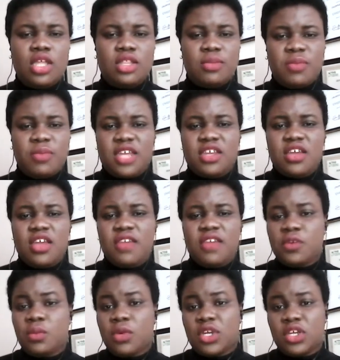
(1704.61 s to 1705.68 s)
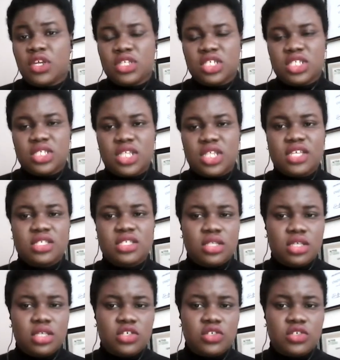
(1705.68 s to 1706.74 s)
The better everyone understands
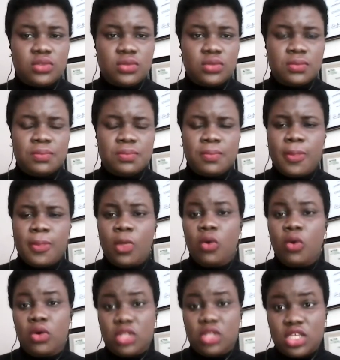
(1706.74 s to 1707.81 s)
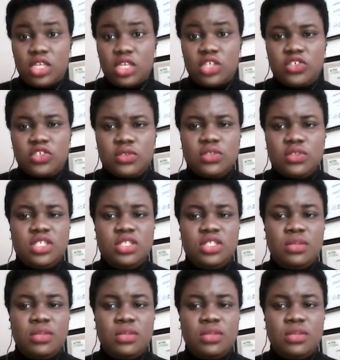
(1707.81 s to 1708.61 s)
the issue or the issues,